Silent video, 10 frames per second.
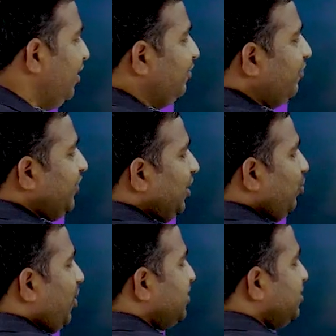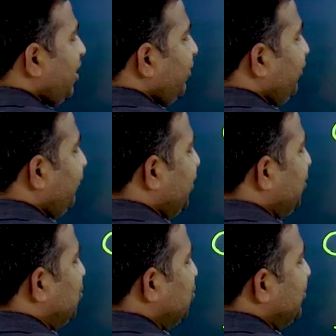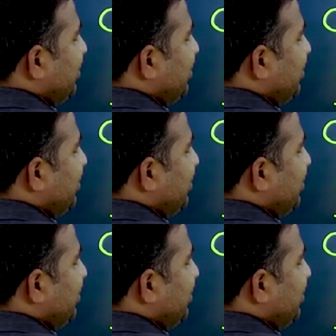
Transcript: 15 1 ja, 15 2